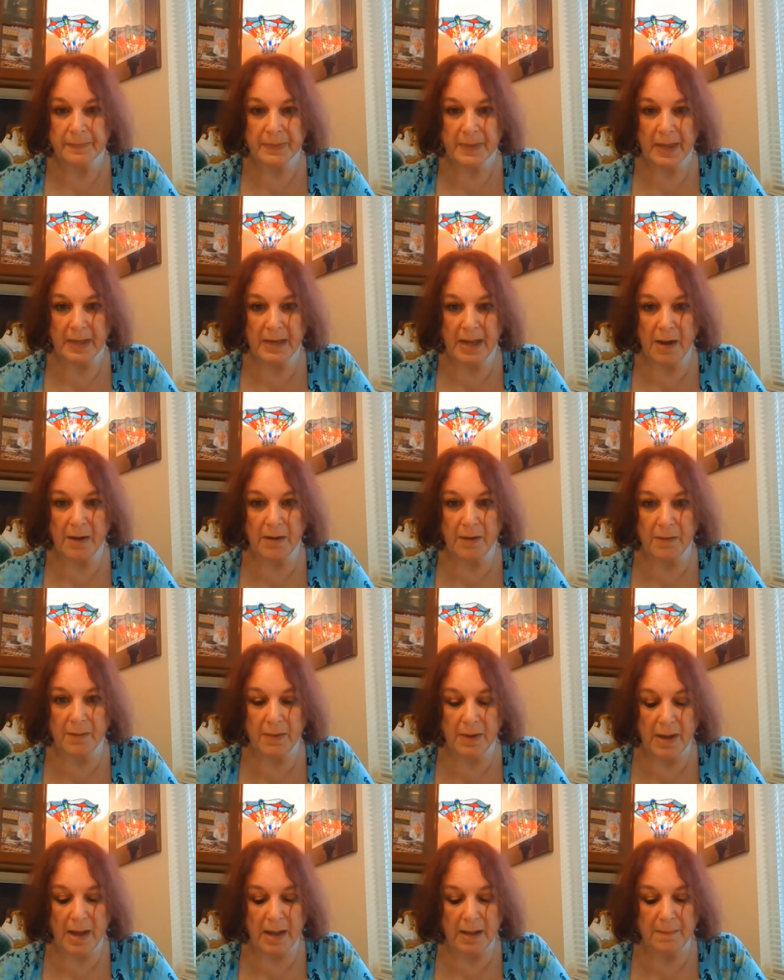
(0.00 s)
and
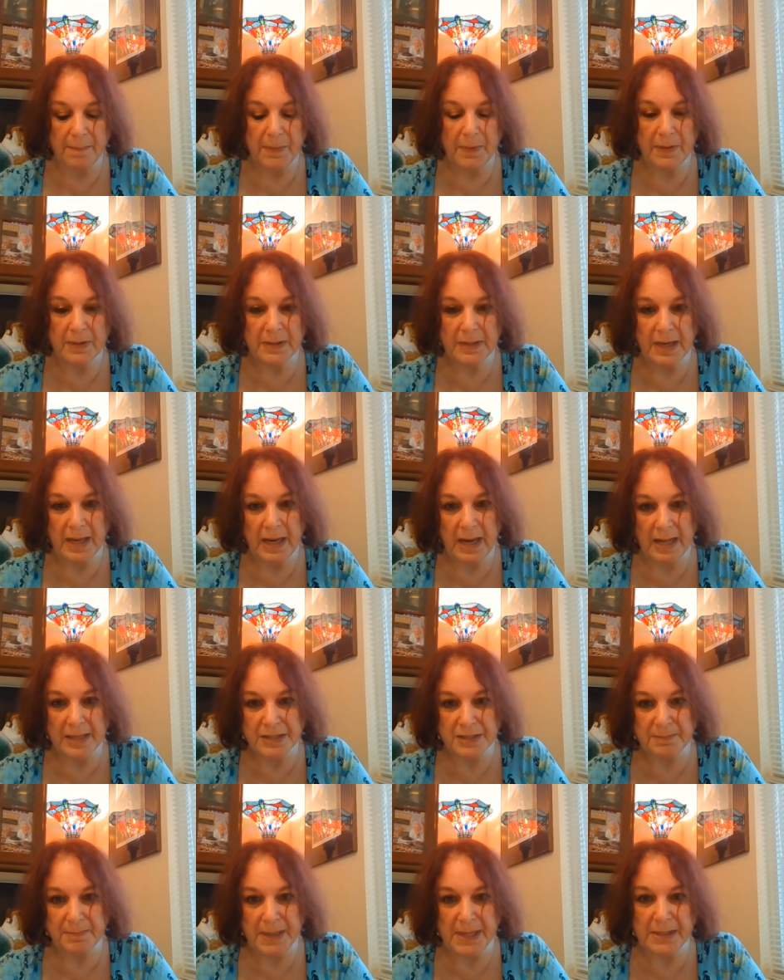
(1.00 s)
how important it
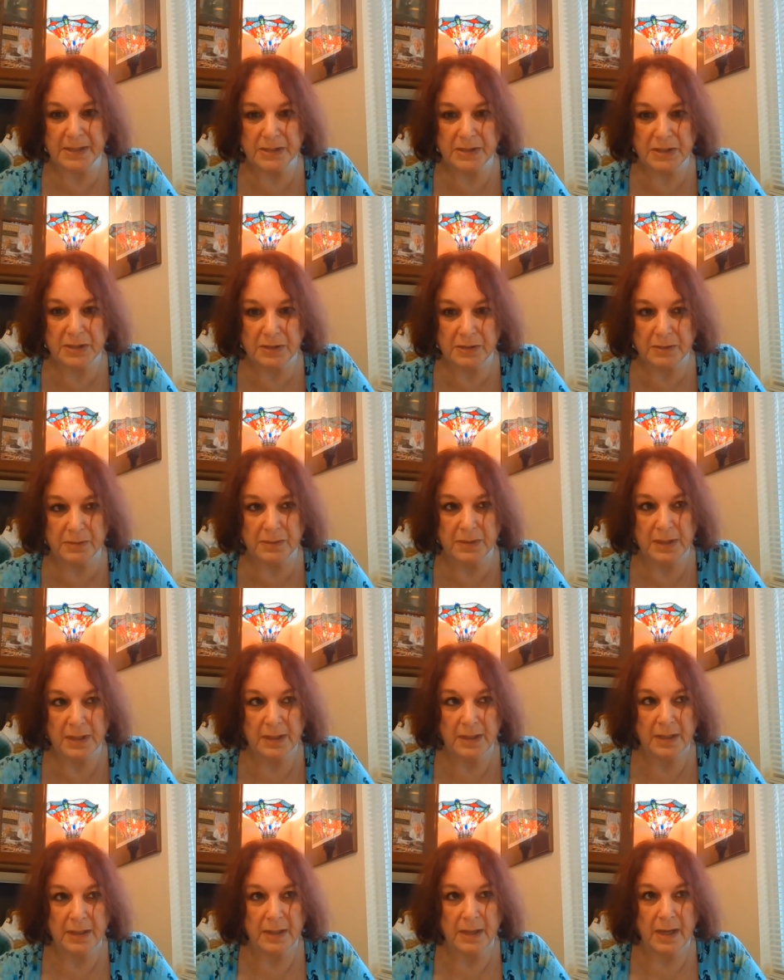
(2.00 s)
has been to
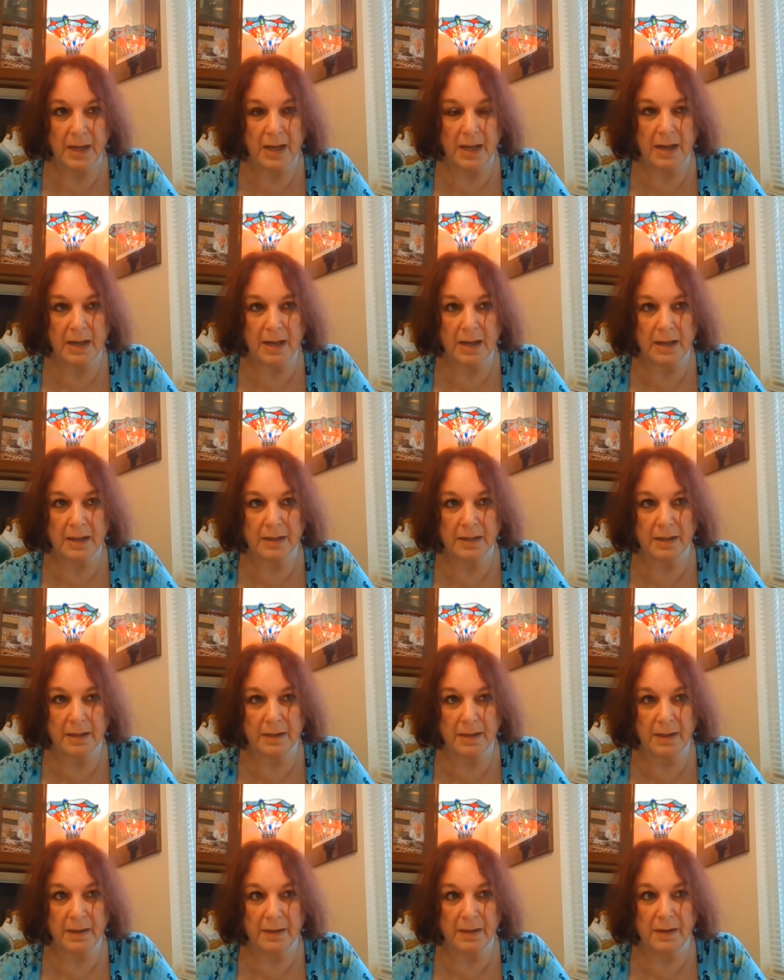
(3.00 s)
uh,
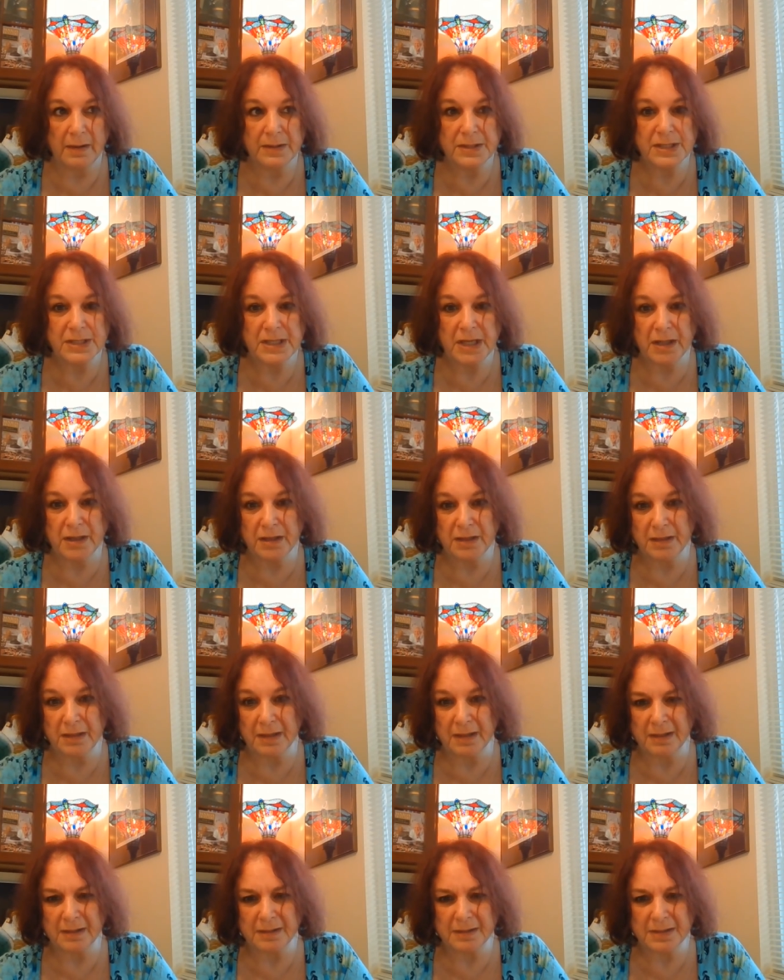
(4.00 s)
see
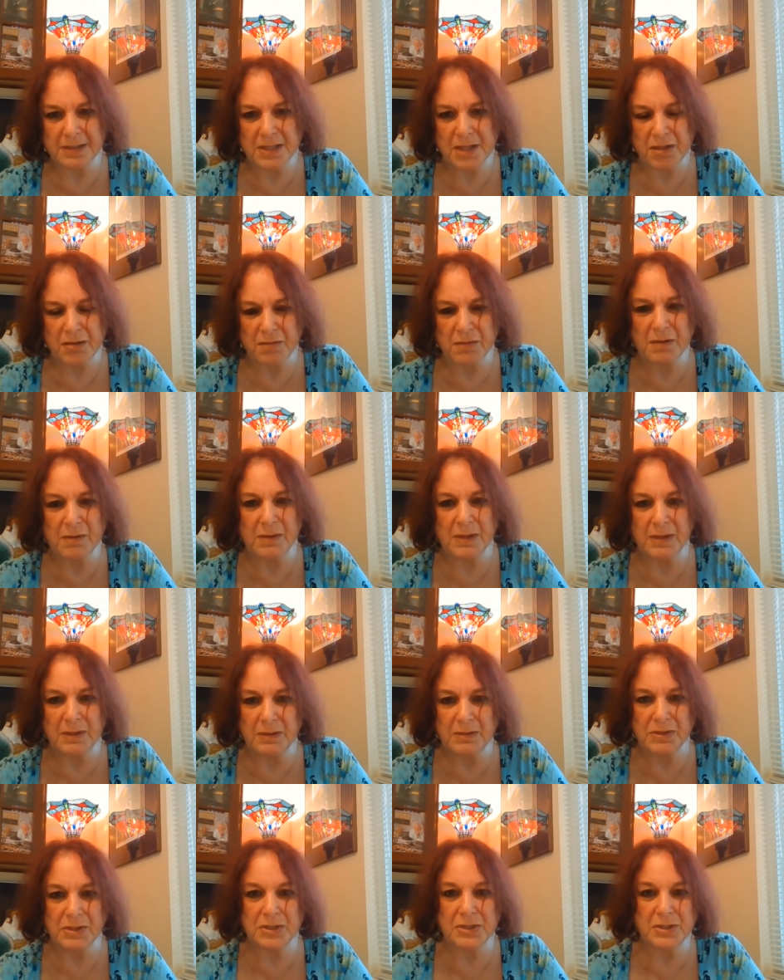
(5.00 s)
through
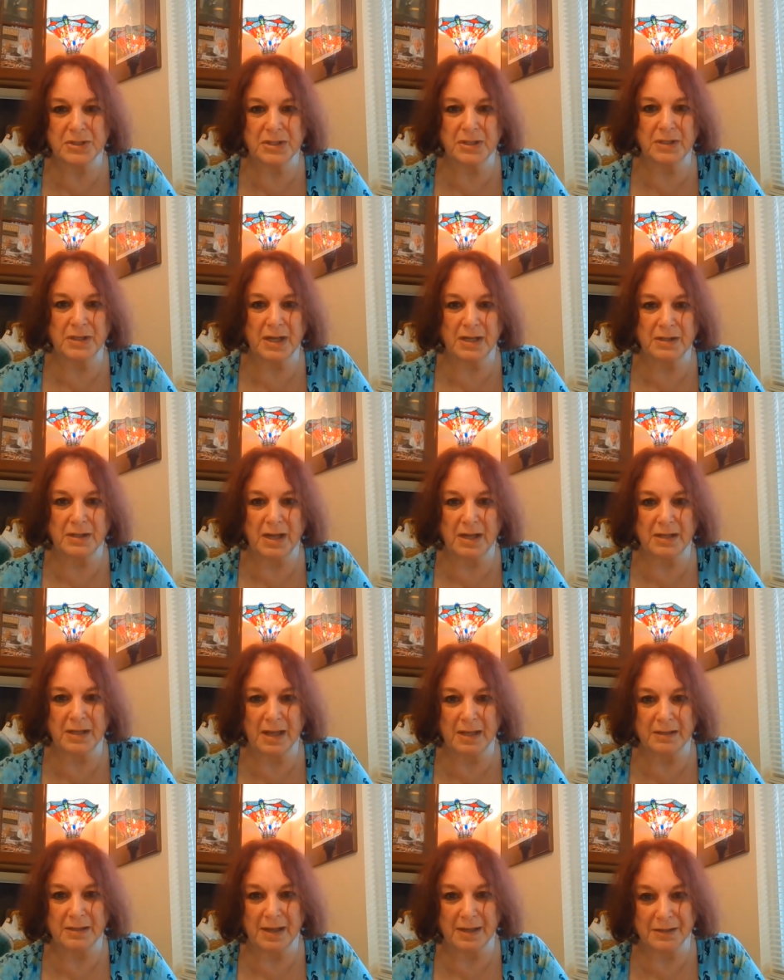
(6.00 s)
illusions and and
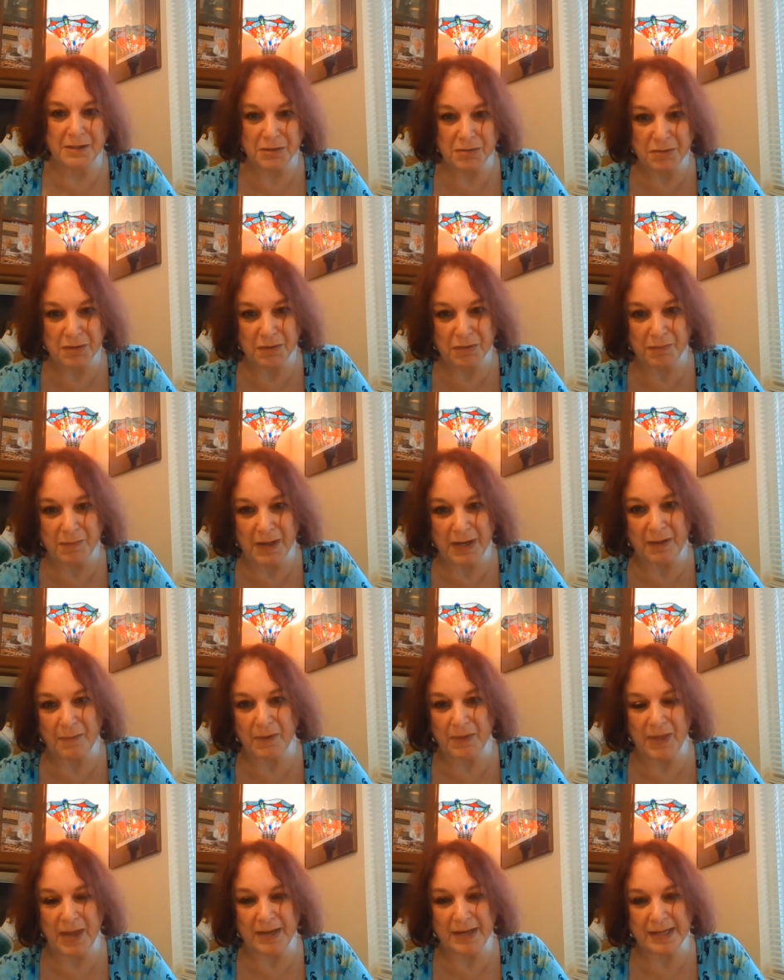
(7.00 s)
and and truth
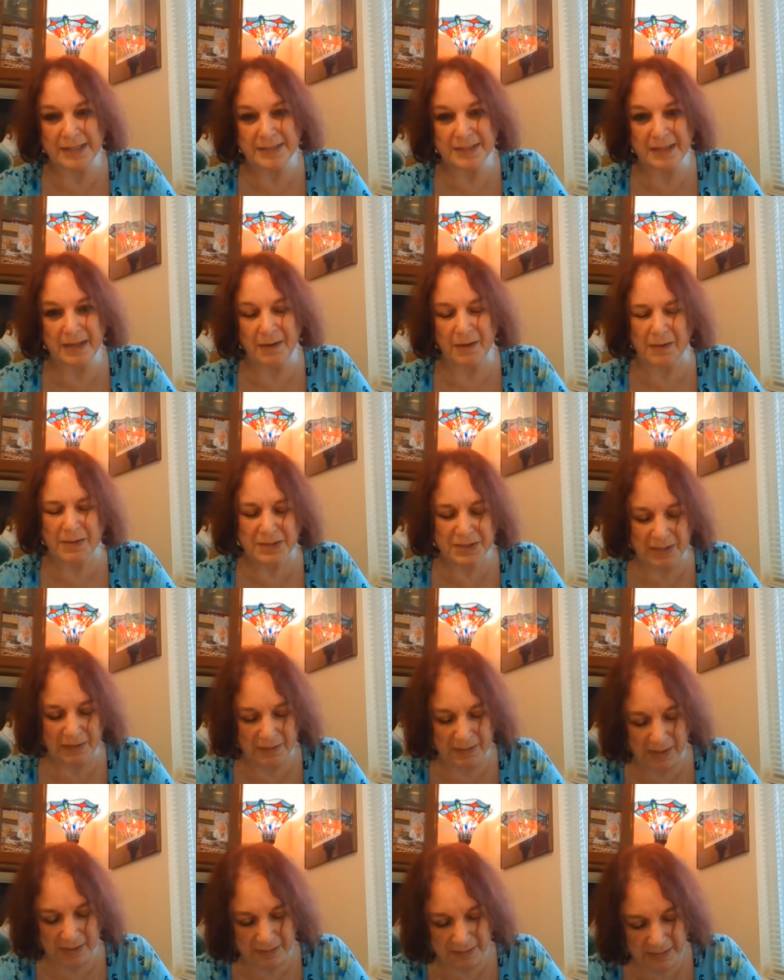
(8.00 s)
without has or
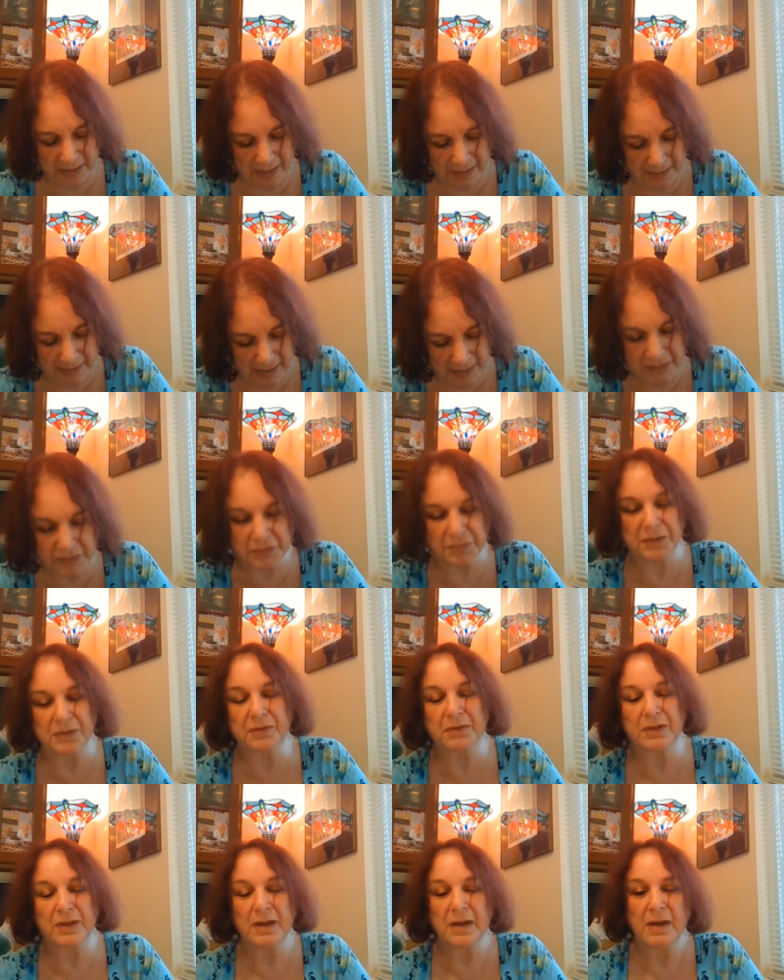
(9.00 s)
sorry uh,
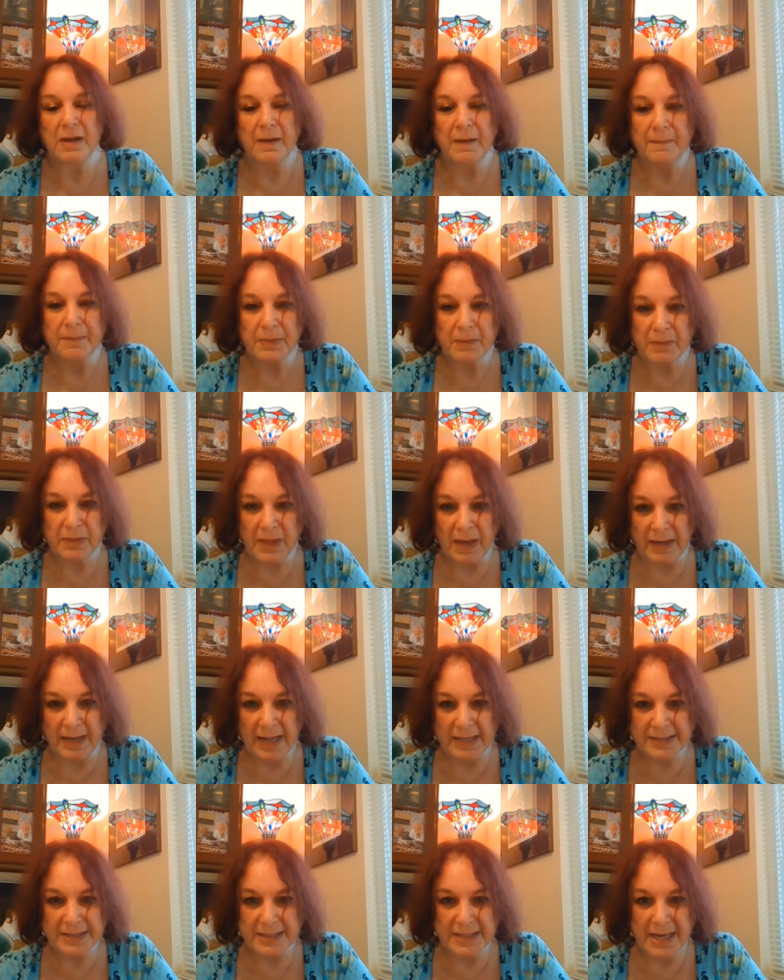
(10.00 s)
untruth without
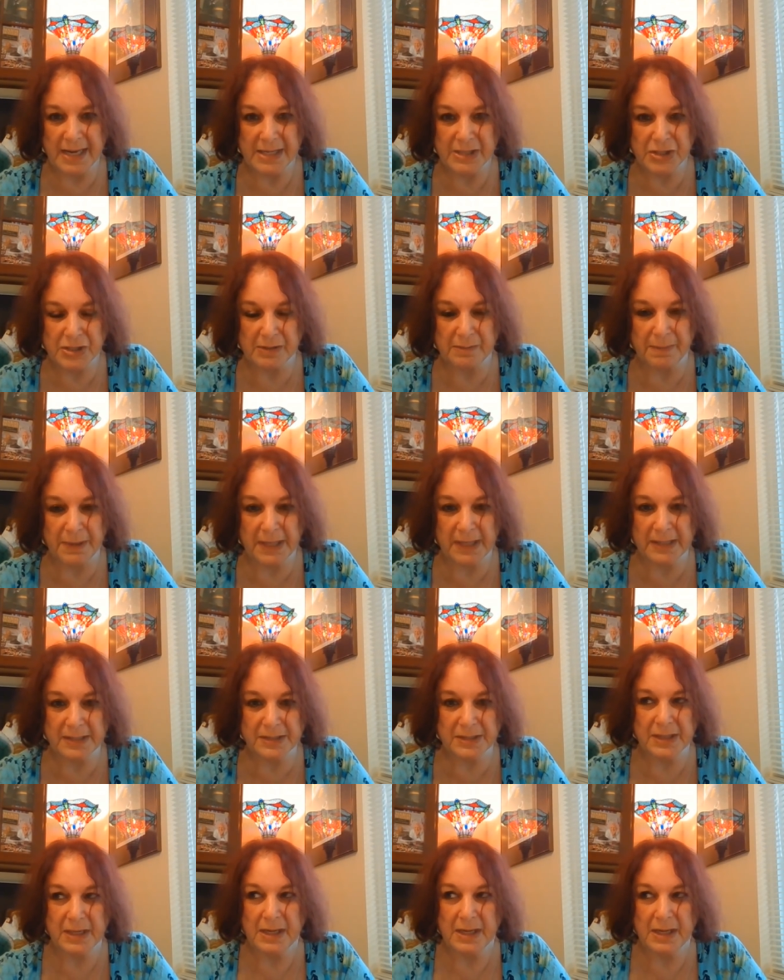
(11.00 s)
hesitation, because